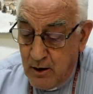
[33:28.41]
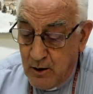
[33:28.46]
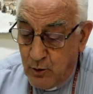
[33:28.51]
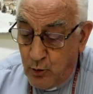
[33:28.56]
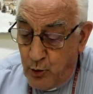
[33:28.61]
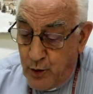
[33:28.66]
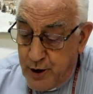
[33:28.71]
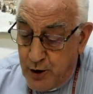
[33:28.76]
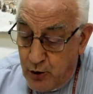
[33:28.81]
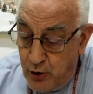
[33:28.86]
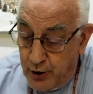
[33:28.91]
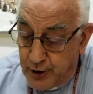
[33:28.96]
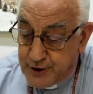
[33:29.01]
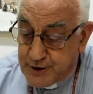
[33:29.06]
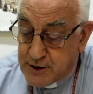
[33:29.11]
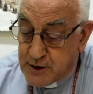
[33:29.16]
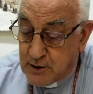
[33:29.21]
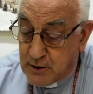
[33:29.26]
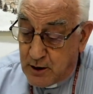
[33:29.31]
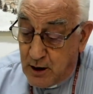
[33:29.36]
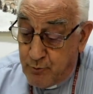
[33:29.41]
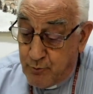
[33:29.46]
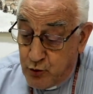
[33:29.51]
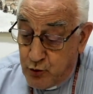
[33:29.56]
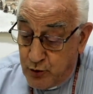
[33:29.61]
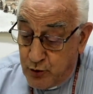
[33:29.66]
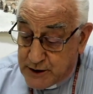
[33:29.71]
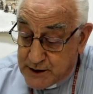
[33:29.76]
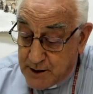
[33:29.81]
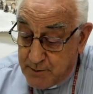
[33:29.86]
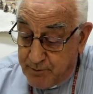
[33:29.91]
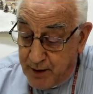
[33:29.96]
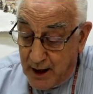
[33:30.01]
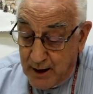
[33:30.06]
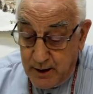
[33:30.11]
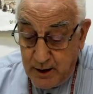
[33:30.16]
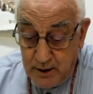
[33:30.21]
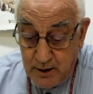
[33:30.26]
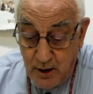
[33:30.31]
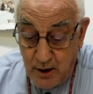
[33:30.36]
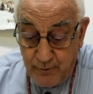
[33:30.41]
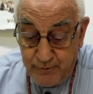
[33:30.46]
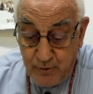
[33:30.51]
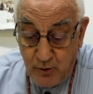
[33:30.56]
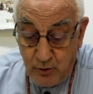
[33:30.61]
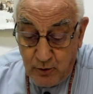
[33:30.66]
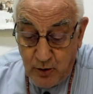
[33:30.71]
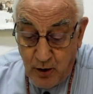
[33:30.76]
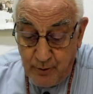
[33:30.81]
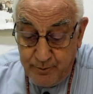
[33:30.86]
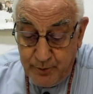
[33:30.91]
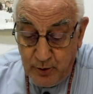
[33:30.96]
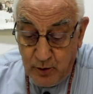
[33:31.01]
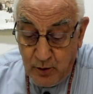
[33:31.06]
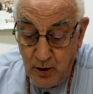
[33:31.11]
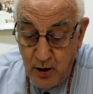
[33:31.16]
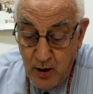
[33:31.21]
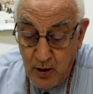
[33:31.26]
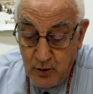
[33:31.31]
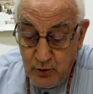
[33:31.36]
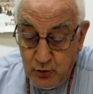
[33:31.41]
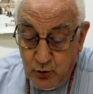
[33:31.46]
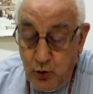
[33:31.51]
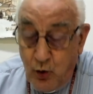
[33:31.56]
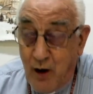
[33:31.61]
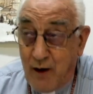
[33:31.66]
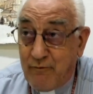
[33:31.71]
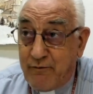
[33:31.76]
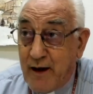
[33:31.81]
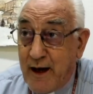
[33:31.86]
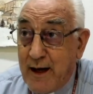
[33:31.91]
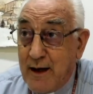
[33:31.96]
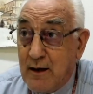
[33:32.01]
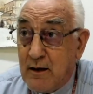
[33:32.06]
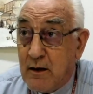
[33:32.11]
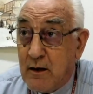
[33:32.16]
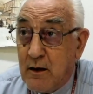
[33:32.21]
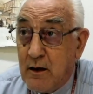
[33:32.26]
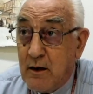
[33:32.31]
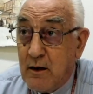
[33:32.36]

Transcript: We urge the municipality of Kokopo to avail